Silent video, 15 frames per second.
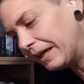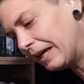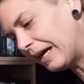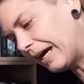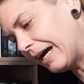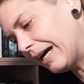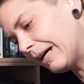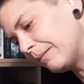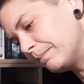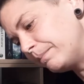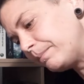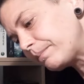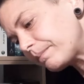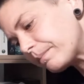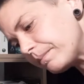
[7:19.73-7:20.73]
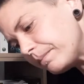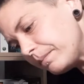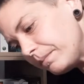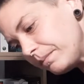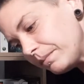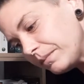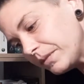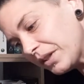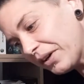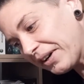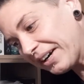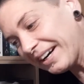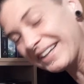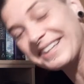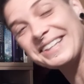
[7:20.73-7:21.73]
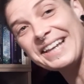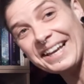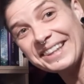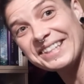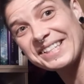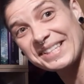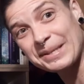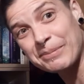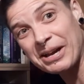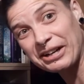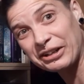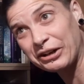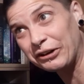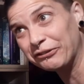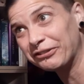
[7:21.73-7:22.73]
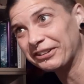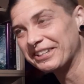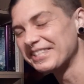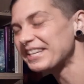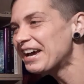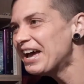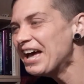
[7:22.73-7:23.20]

Um, all right, yeah, this is about confidence.